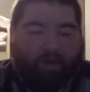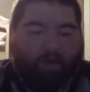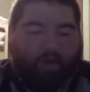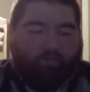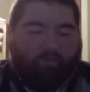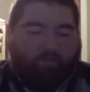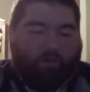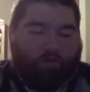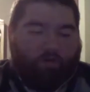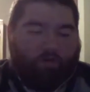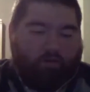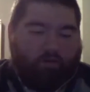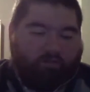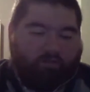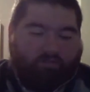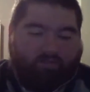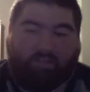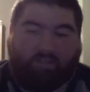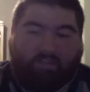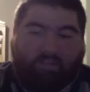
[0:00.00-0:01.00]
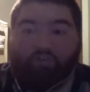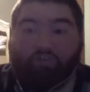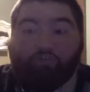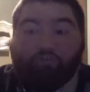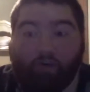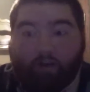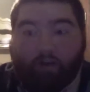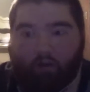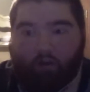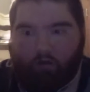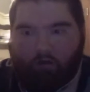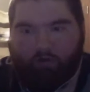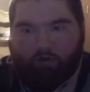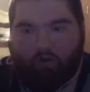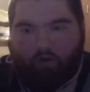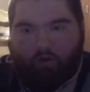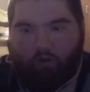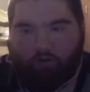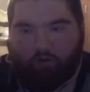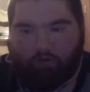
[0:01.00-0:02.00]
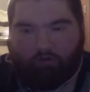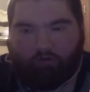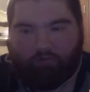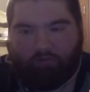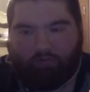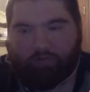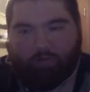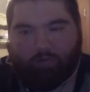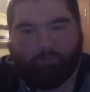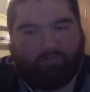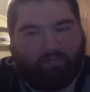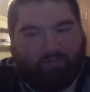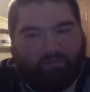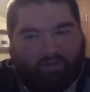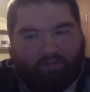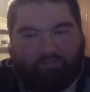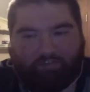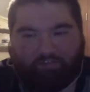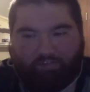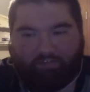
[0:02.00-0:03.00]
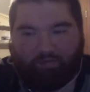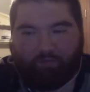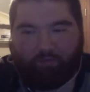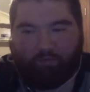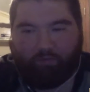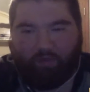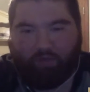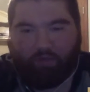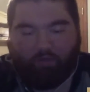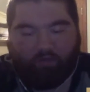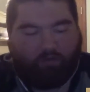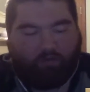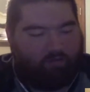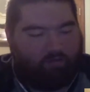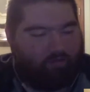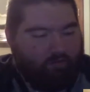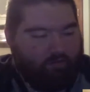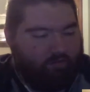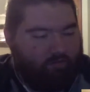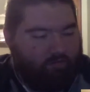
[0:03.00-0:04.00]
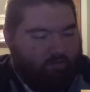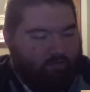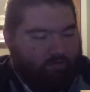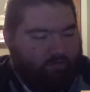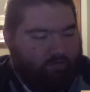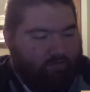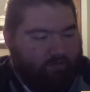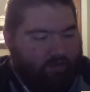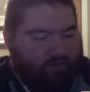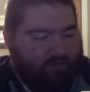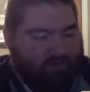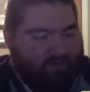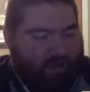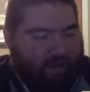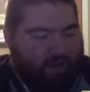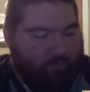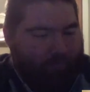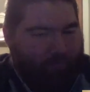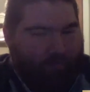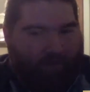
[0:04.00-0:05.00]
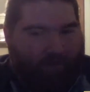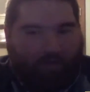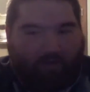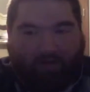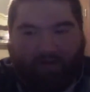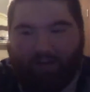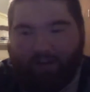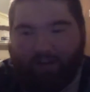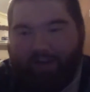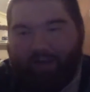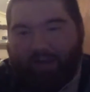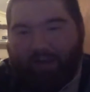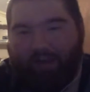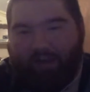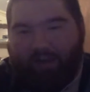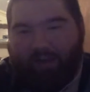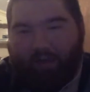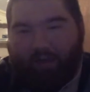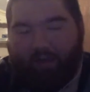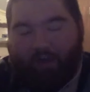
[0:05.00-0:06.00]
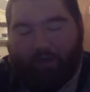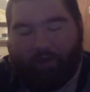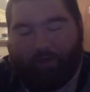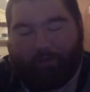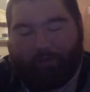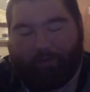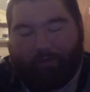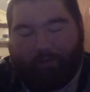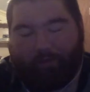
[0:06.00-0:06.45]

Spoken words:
have a Devy Radar article that comes out every single week on Dynasty Happy Hour. And